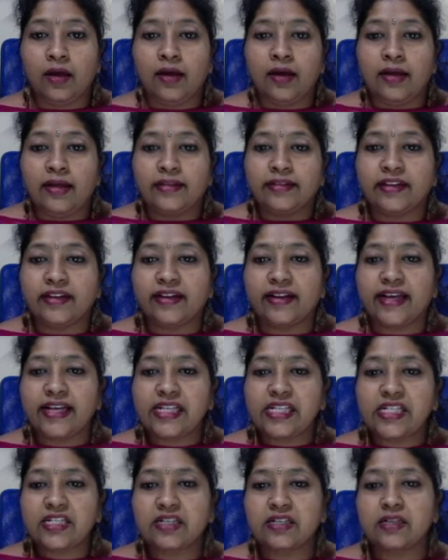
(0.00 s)
The
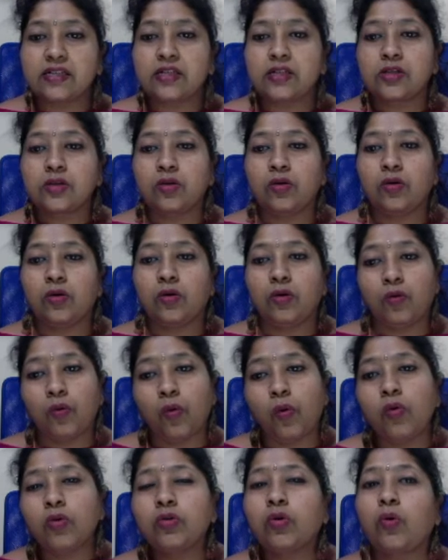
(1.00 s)
next is
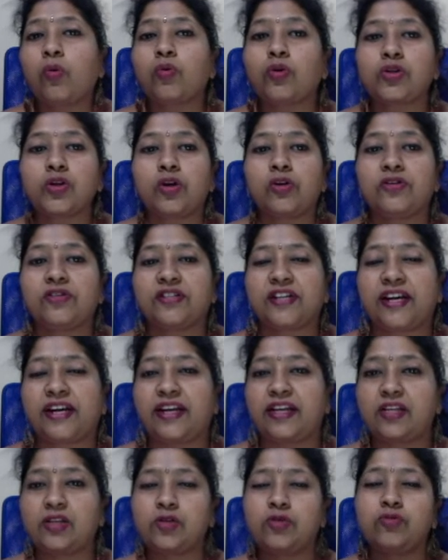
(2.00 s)
own course or training.
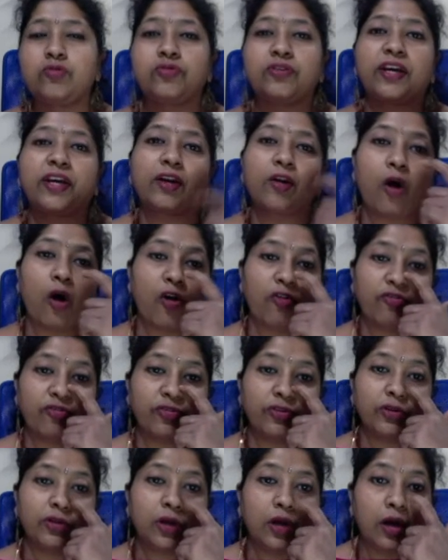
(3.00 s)
So you can offer
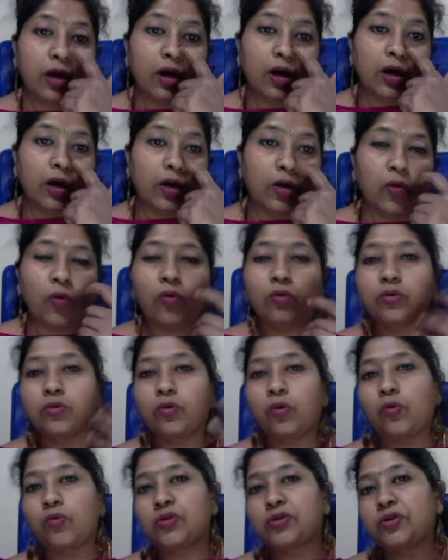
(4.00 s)
own
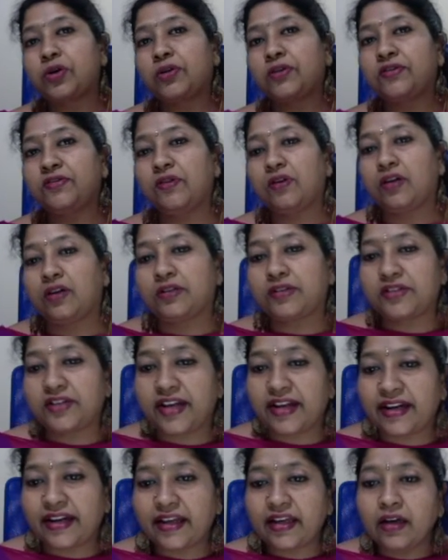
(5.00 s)
course or
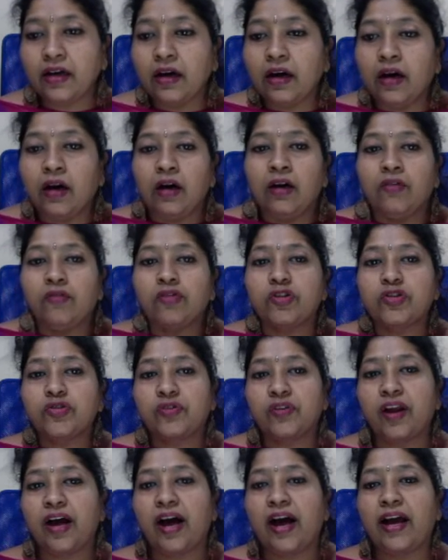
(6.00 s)
training, which will
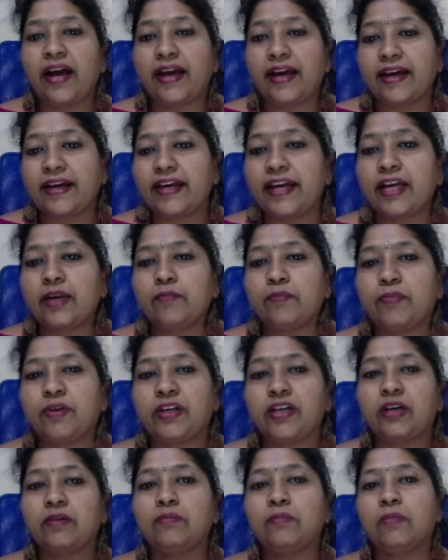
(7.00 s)
again
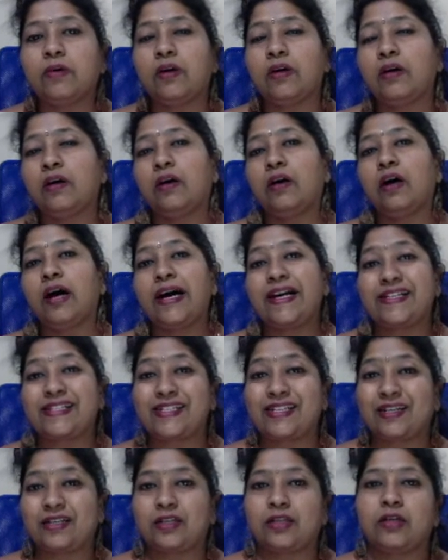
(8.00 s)
become
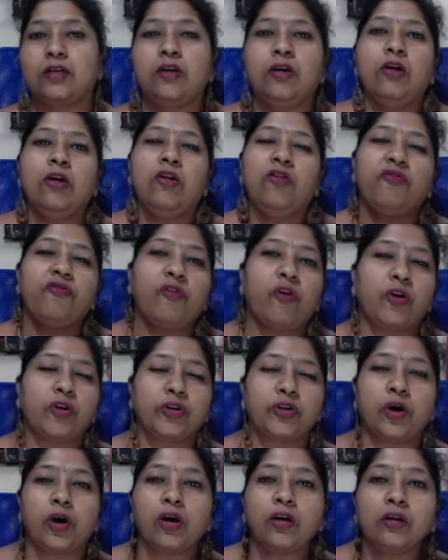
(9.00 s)
asset for
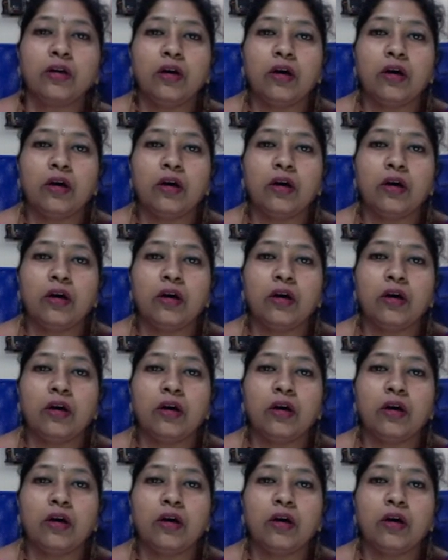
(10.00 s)
your